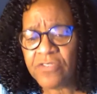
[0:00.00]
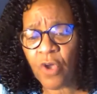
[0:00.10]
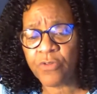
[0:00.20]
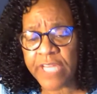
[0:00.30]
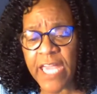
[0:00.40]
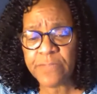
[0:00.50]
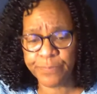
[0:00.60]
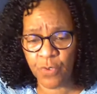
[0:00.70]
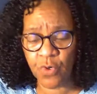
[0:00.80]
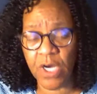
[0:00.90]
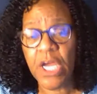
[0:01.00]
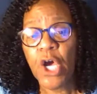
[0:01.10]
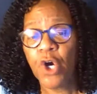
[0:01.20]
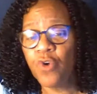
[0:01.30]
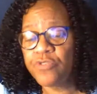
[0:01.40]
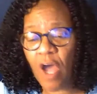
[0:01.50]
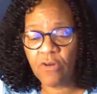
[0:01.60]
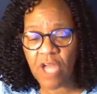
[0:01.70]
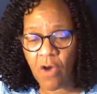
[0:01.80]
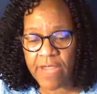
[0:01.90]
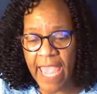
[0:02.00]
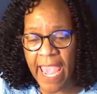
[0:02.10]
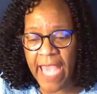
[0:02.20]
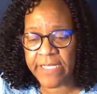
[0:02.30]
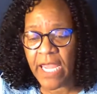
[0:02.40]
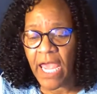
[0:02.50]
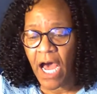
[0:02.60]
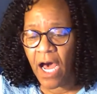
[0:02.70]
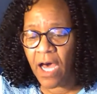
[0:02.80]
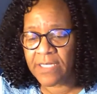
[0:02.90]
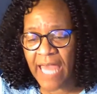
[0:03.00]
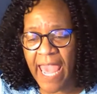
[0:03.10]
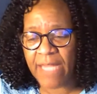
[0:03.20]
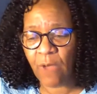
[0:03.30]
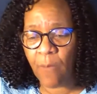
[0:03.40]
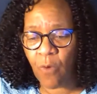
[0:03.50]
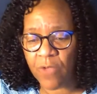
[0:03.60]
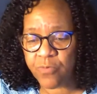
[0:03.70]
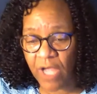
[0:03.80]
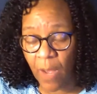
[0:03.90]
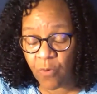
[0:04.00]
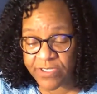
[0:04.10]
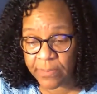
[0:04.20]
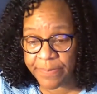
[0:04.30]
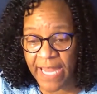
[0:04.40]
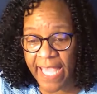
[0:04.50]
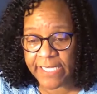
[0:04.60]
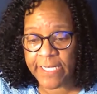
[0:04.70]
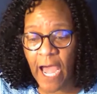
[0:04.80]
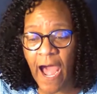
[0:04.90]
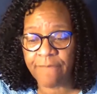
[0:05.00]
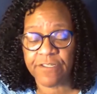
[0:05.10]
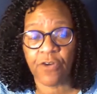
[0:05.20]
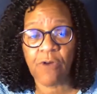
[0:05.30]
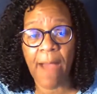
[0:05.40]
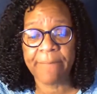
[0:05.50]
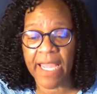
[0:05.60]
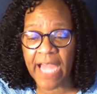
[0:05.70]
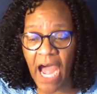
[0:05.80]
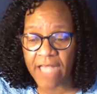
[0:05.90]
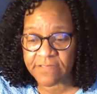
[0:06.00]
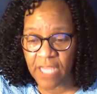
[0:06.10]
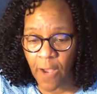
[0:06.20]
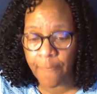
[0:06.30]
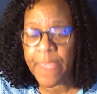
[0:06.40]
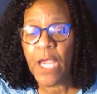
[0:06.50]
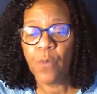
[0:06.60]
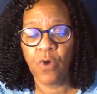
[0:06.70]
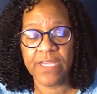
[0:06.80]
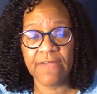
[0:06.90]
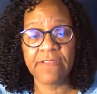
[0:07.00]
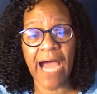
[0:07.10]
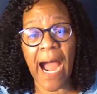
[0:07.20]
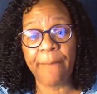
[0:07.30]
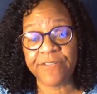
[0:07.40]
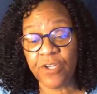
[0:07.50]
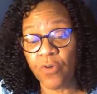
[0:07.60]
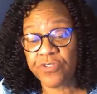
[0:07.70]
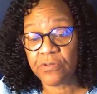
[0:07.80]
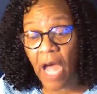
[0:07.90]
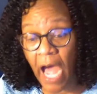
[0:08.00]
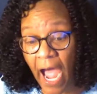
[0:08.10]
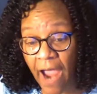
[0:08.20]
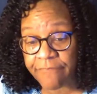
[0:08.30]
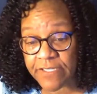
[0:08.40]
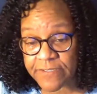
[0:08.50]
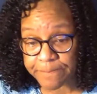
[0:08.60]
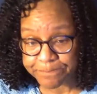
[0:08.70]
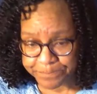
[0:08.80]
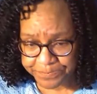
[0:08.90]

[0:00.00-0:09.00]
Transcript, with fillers: So these poor who no longer had uh, land of uh, which uh, to plant and harvest a crop by God's law were given the opportunity to harvest